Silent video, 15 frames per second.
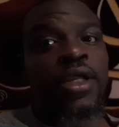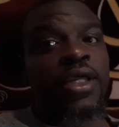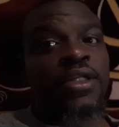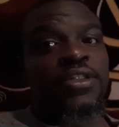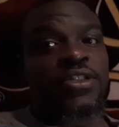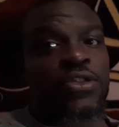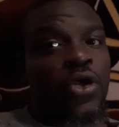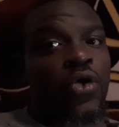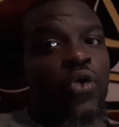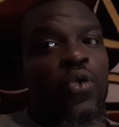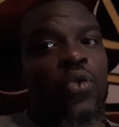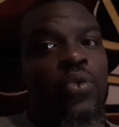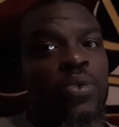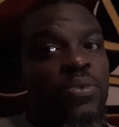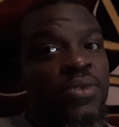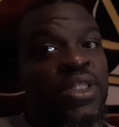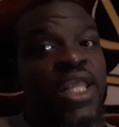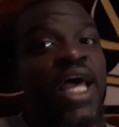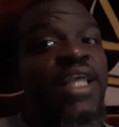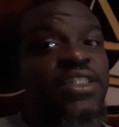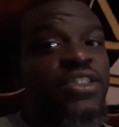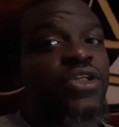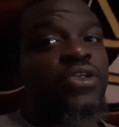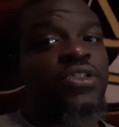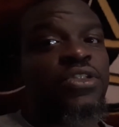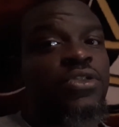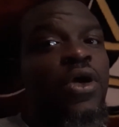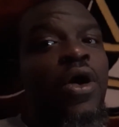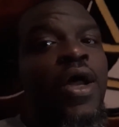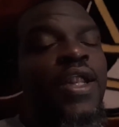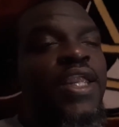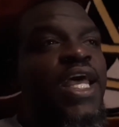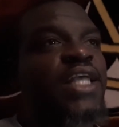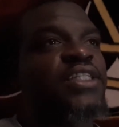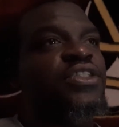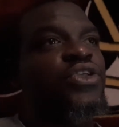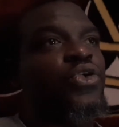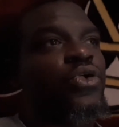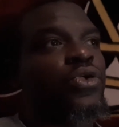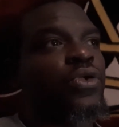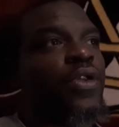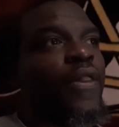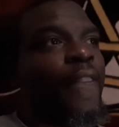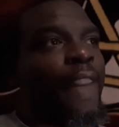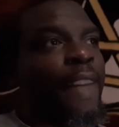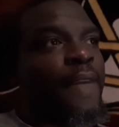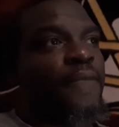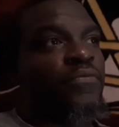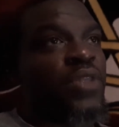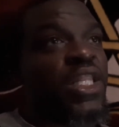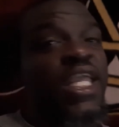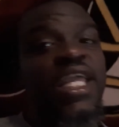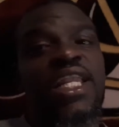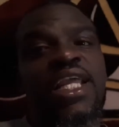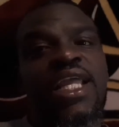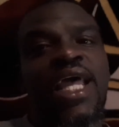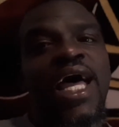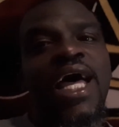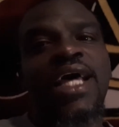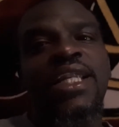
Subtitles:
So that's your star. That's your leading guy.